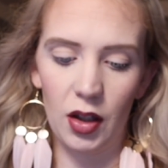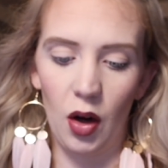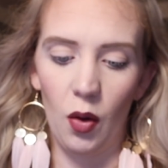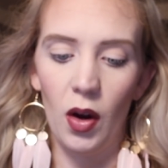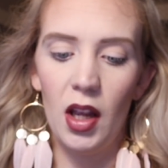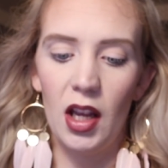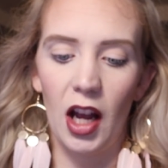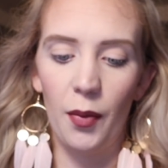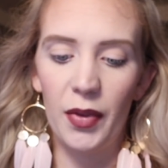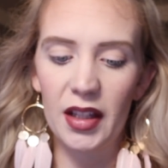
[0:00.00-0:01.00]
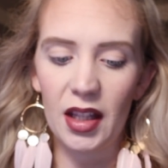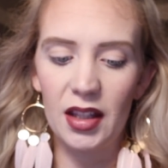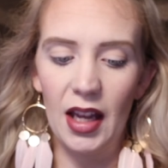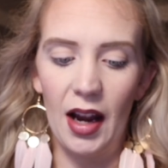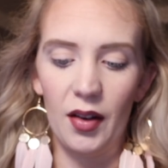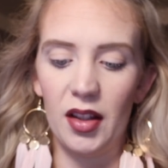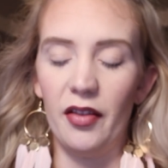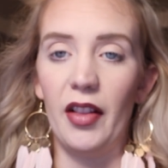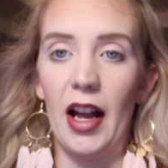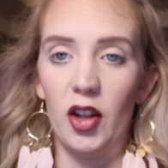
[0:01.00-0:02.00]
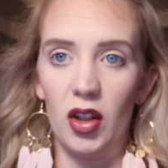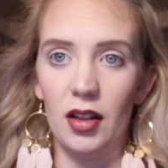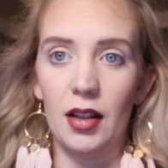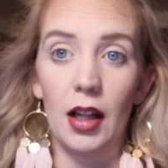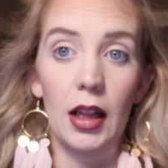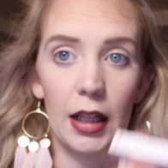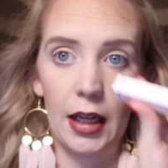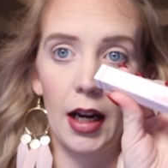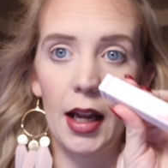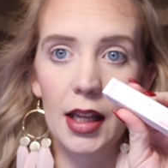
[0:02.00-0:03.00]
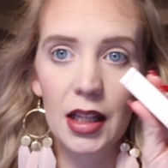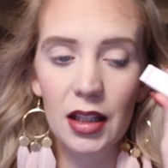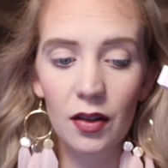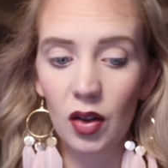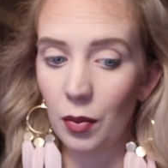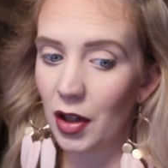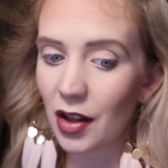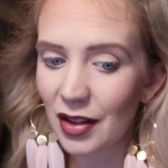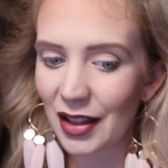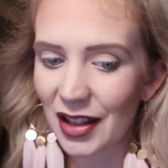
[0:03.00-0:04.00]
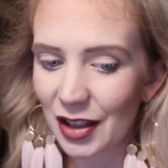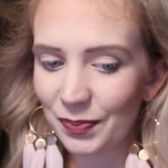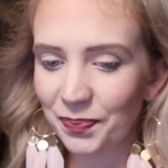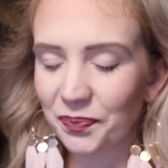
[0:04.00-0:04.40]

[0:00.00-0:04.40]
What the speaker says: So this is the House of Lashes, the clear adhesive. So I'm going to use this.